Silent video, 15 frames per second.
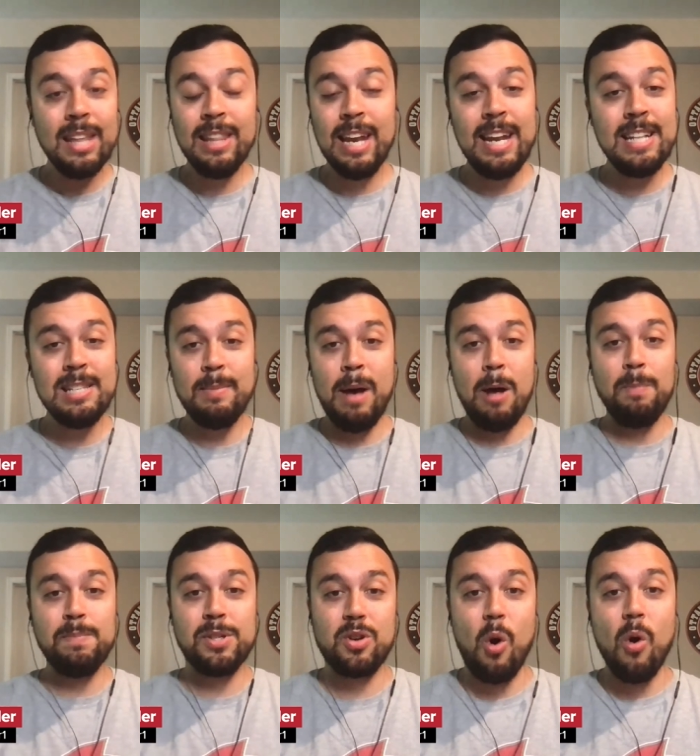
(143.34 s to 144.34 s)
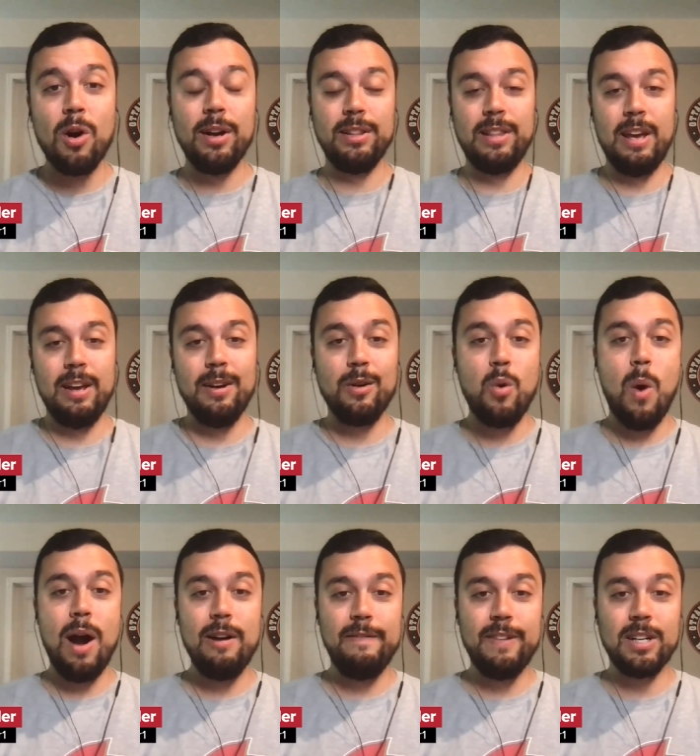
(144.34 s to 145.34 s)
they need some help scoring. They
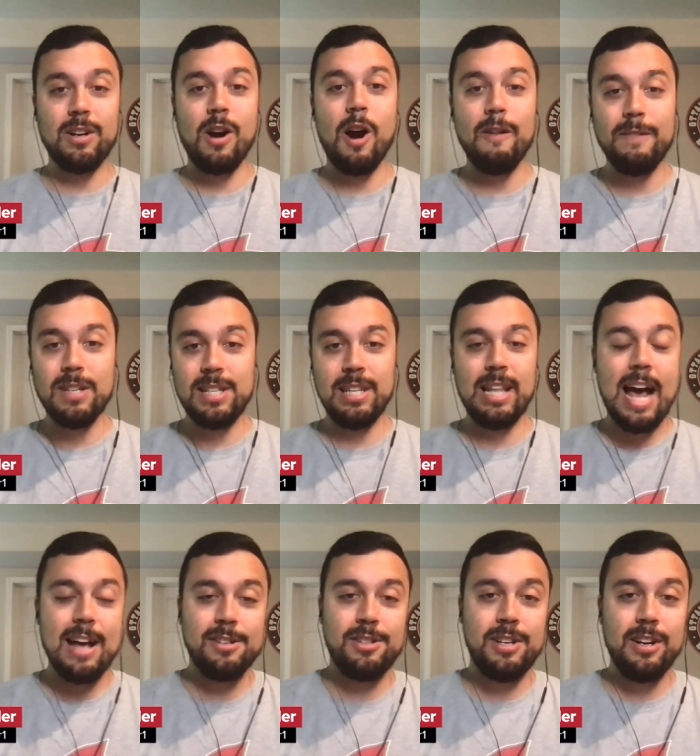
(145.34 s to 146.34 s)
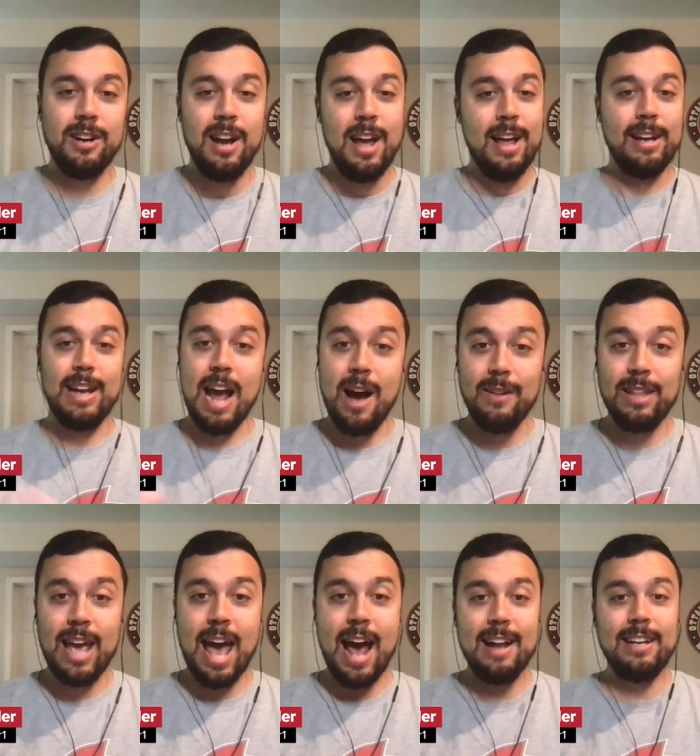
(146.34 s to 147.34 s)
acquired Victor Arvidsson last year. Now
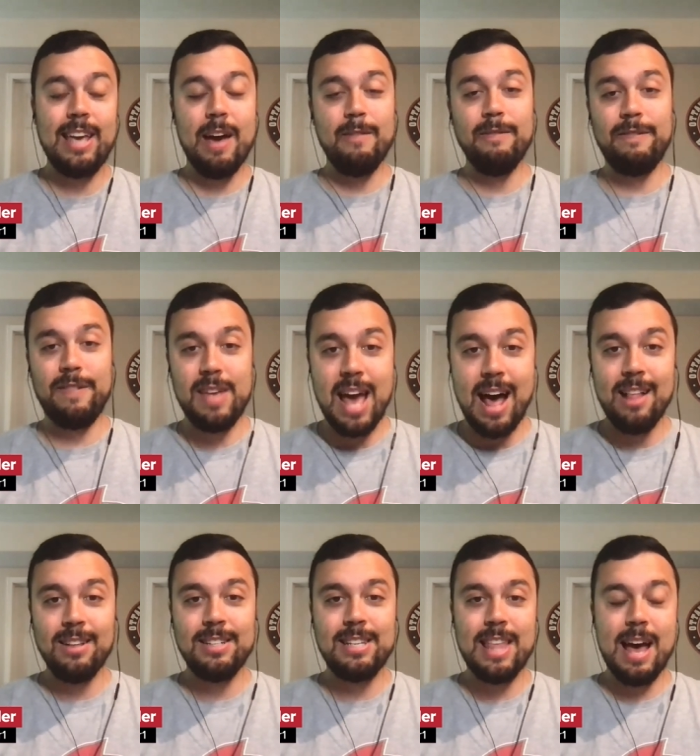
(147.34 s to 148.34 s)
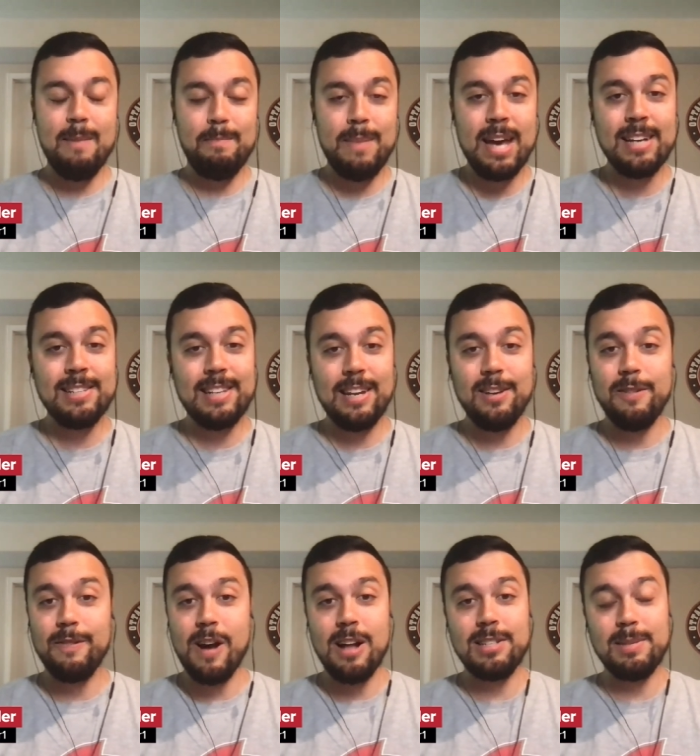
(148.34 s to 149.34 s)
they add Kevin Fiala to that mix, and
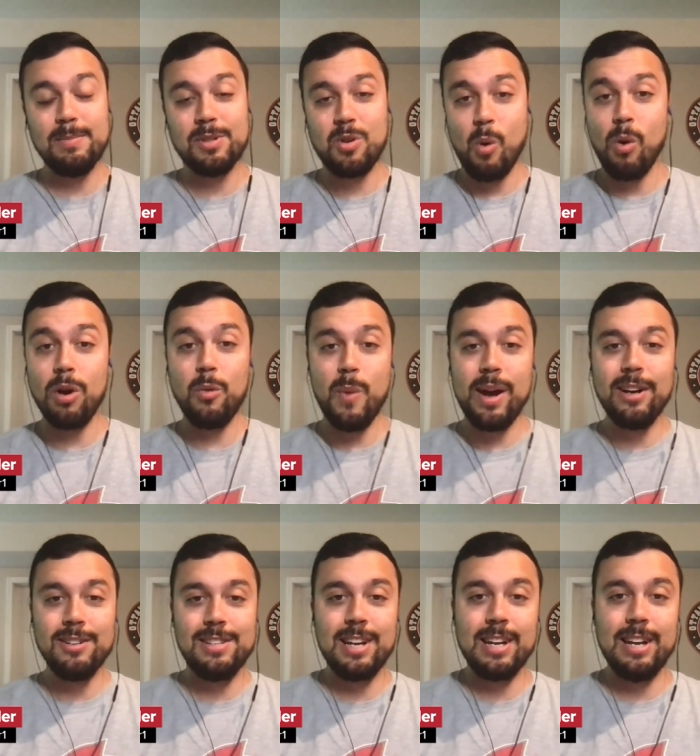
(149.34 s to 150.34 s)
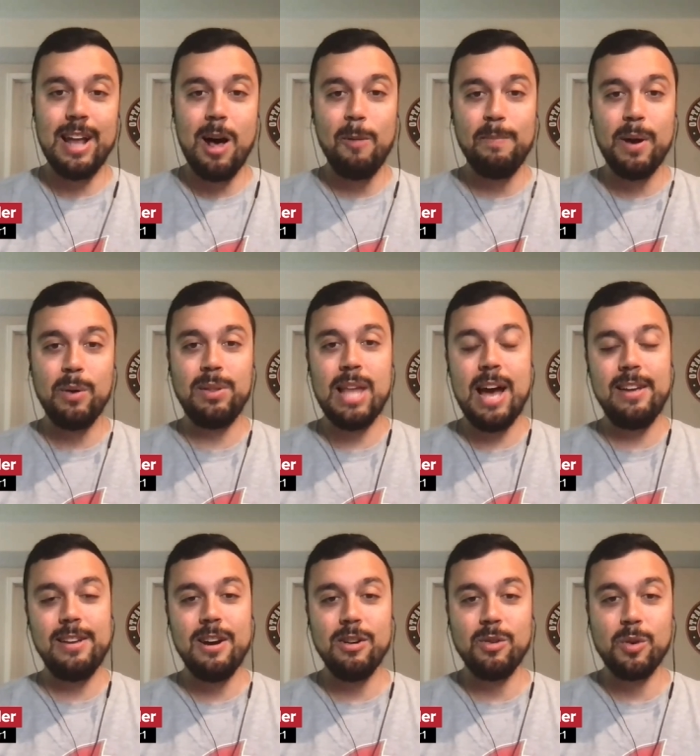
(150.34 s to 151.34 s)
you've got some scoring wingers that can help out that
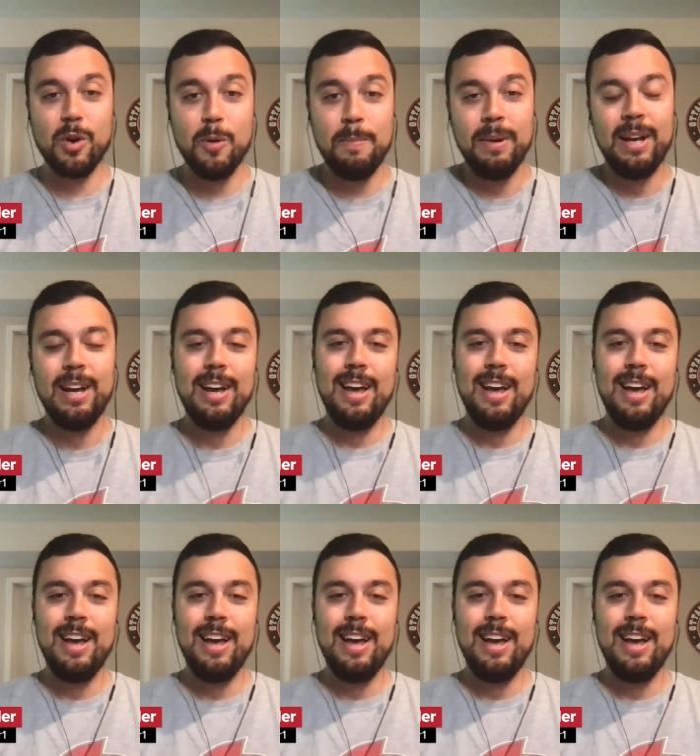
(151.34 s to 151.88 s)
young group.